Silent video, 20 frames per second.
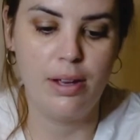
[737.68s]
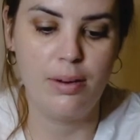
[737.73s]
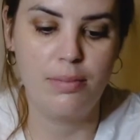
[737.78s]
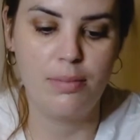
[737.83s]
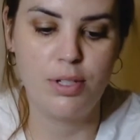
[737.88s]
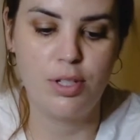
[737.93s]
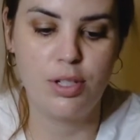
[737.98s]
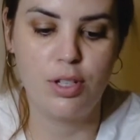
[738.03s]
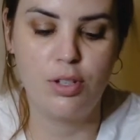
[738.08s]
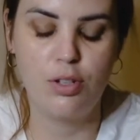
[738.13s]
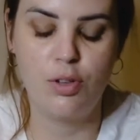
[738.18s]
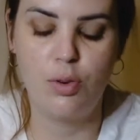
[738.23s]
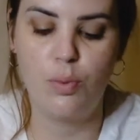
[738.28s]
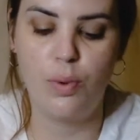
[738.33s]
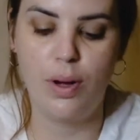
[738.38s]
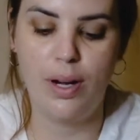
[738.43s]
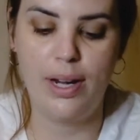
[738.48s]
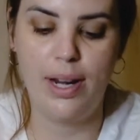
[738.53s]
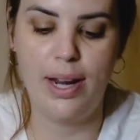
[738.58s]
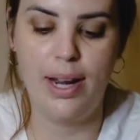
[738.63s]
Just gonna do
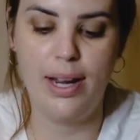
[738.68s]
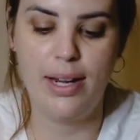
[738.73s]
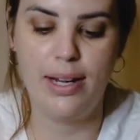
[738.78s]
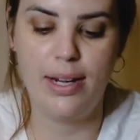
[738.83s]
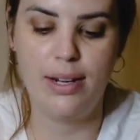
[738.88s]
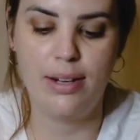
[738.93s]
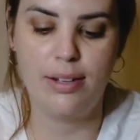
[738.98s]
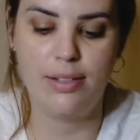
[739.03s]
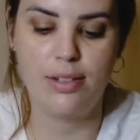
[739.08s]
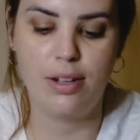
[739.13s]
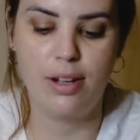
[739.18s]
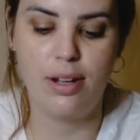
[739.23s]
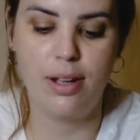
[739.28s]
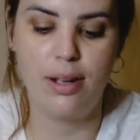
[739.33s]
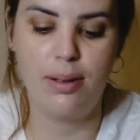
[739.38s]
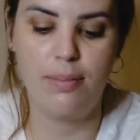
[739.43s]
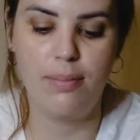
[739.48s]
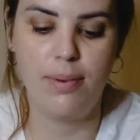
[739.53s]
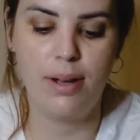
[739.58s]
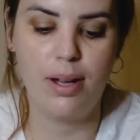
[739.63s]
one hand at a
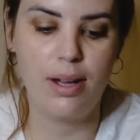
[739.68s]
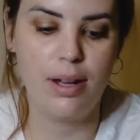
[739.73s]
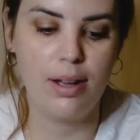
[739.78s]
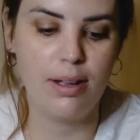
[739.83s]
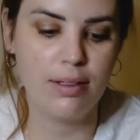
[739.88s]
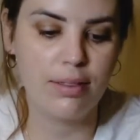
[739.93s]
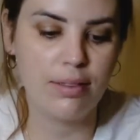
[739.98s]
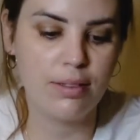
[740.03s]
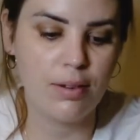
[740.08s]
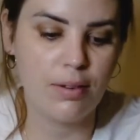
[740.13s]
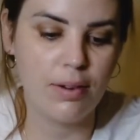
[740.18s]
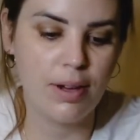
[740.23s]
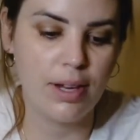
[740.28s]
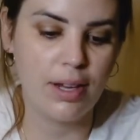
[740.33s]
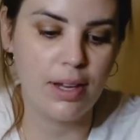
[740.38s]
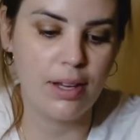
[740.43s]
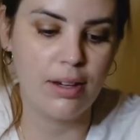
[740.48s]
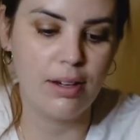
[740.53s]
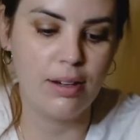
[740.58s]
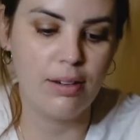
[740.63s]
time so
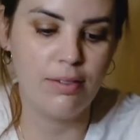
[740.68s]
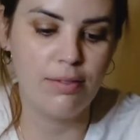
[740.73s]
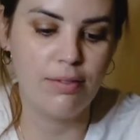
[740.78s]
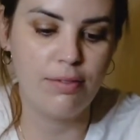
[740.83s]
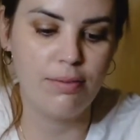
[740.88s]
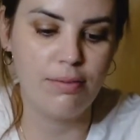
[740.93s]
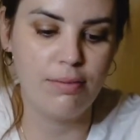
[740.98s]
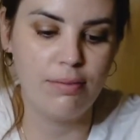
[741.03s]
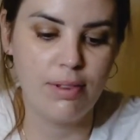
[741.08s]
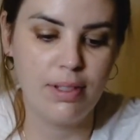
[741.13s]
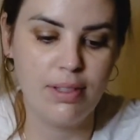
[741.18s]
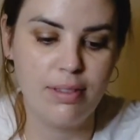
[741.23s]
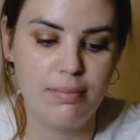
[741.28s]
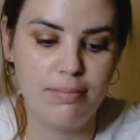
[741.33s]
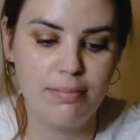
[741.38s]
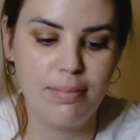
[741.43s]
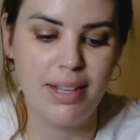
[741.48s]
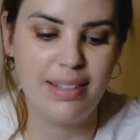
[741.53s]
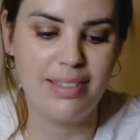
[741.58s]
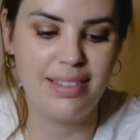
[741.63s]
it
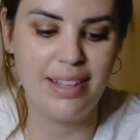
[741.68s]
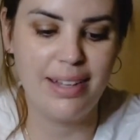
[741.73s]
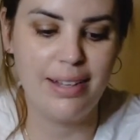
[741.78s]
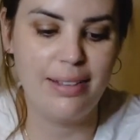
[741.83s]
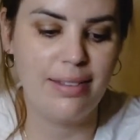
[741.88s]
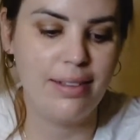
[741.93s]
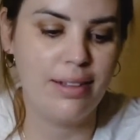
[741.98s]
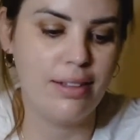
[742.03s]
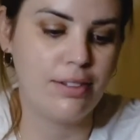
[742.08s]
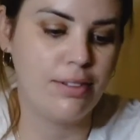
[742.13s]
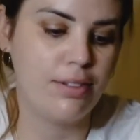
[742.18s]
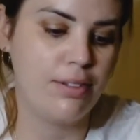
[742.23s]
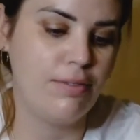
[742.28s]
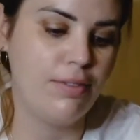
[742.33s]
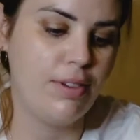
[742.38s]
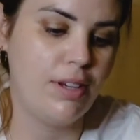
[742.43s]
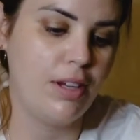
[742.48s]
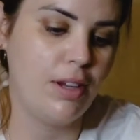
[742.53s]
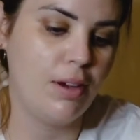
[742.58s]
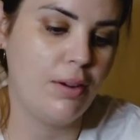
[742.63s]
makes it easier to
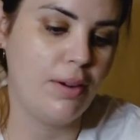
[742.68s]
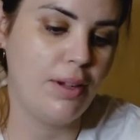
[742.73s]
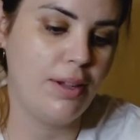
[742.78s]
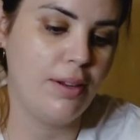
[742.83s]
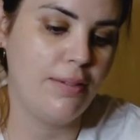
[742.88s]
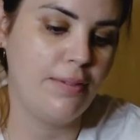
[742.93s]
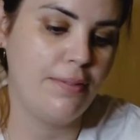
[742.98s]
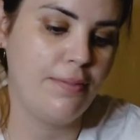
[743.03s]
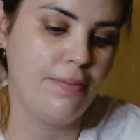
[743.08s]
video it.